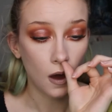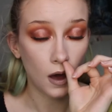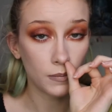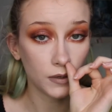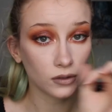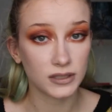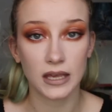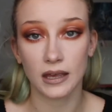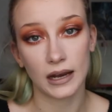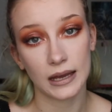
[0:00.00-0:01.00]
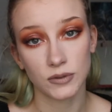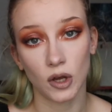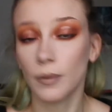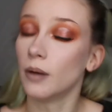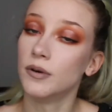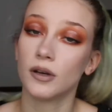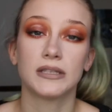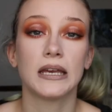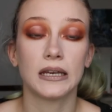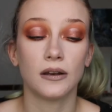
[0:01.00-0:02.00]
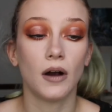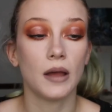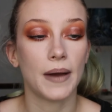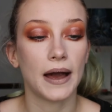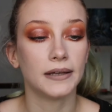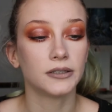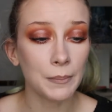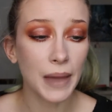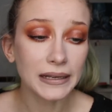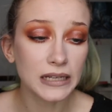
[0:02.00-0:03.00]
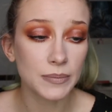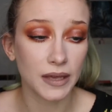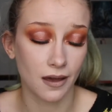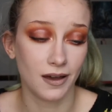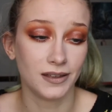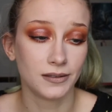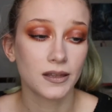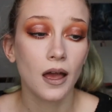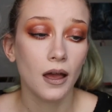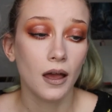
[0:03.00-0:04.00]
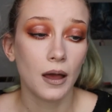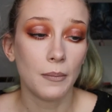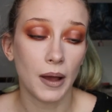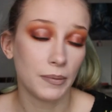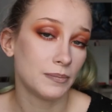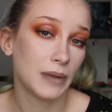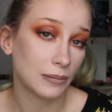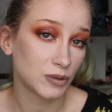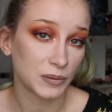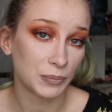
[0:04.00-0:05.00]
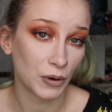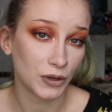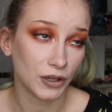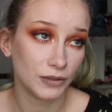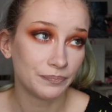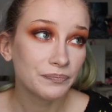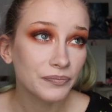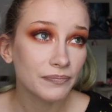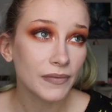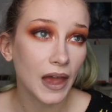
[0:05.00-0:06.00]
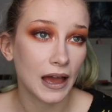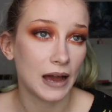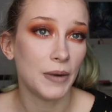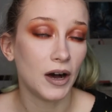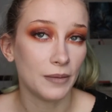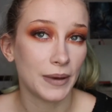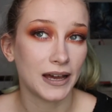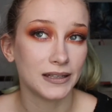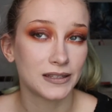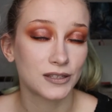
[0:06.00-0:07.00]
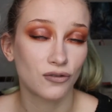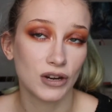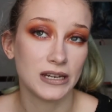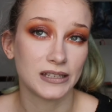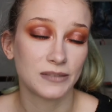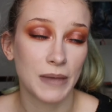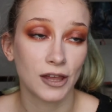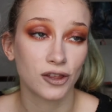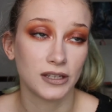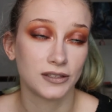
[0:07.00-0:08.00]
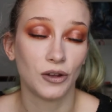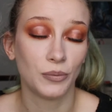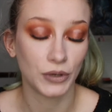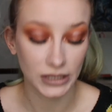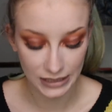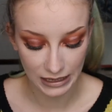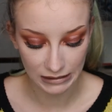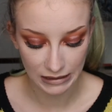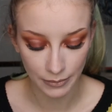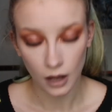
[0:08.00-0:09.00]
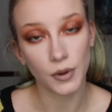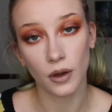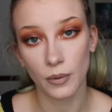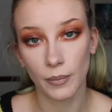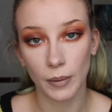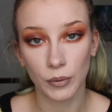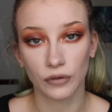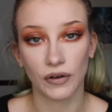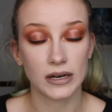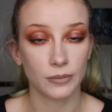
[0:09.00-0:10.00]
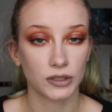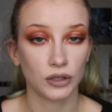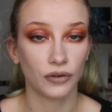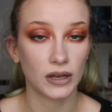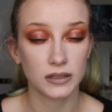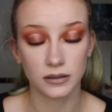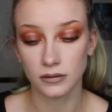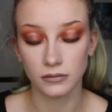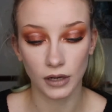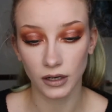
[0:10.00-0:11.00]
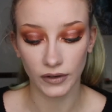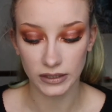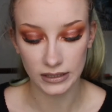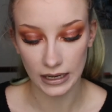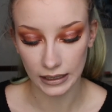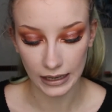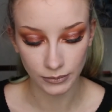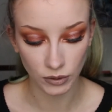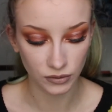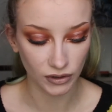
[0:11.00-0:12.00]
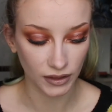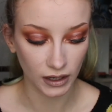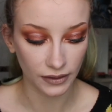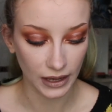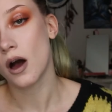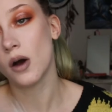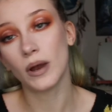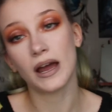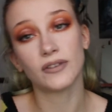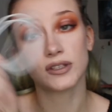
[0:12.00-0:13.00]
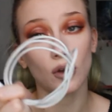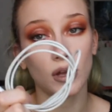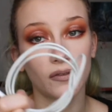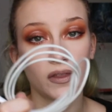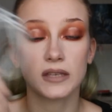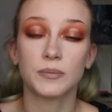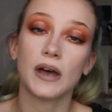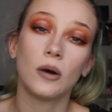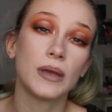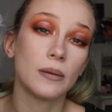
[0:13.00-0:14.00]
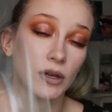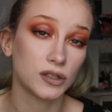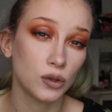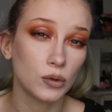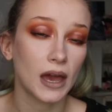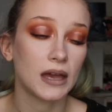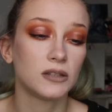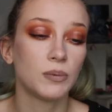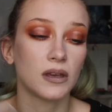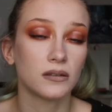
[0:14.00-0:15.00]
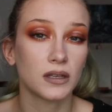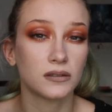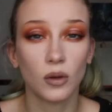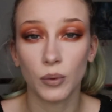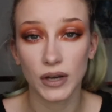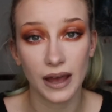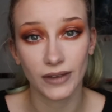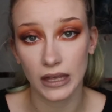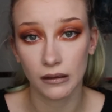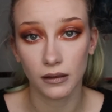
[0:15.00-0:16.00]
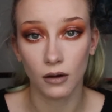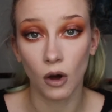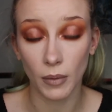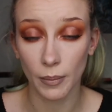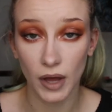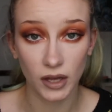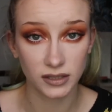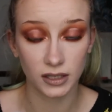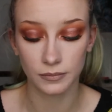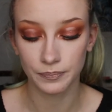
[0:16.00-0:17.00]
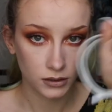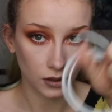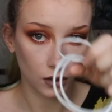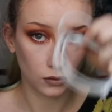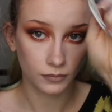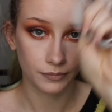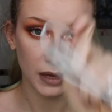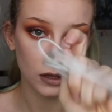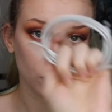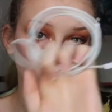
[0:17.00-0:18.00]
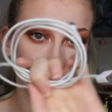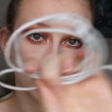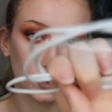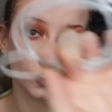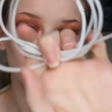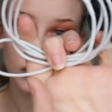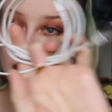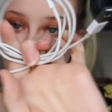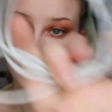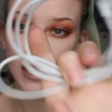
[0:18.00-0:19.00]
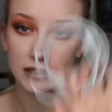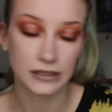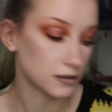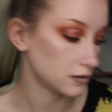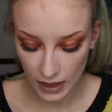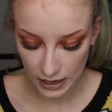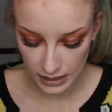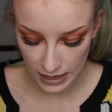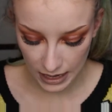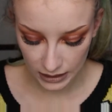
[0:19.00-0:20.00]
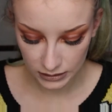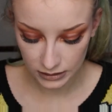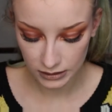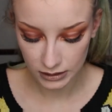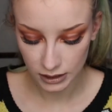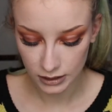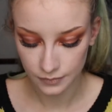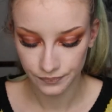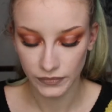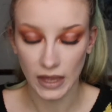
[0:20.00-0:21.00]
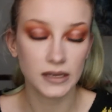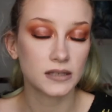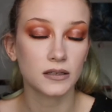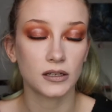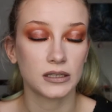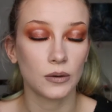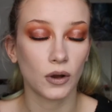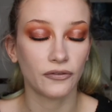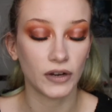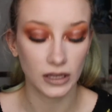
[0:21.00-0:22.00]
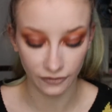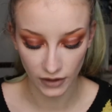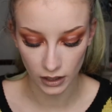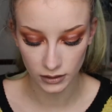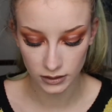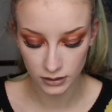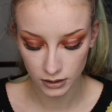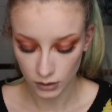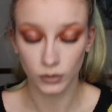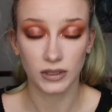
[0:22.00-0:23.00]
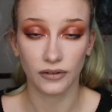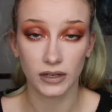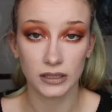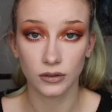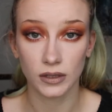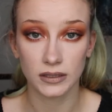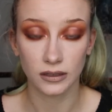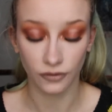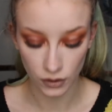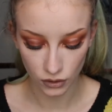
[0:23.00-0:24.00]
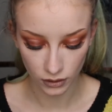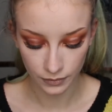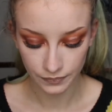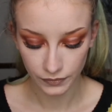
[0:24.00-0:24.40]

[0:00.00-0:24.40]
I'm not taking a laptop, I'm not taking an iPad, mainly because my laptop's broken and my iPad screen is smashed so there's no point in taking that. I'm going with my boyfriend and my two friends. none of us are taking laptops or anything like that. I will have a socket for this but that'll be in my suitcase because there's no point having it on my person. So make sure you take this. Then next, and this is going to seem quite funny at first. You will definitely do this in the future.